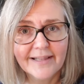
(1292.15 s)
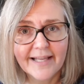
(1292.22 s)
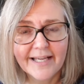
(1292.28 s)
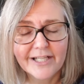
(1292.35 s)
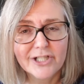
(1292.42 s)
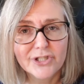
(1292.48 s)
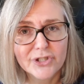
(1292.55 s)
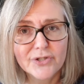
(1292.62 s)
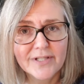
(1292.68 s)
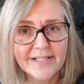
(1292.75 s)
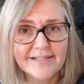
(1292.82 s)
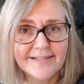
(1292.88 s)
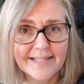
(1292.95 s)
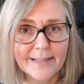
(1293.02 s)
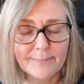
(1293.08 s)
lady Judy
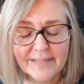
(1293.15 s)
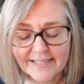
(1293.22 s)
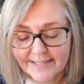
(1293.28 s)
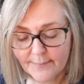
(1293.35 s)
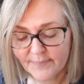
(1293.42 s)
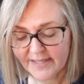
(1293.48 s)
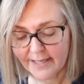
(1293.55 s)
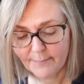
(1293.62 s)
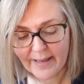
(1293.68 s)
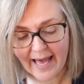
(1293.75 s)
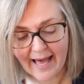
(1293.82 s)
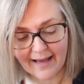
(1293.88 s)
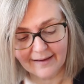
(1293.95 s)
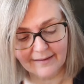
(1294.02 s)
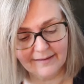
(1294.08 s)
has sent me something
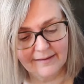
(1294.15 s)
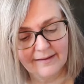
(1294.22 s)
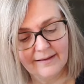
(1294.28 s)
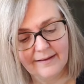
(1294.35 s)
back.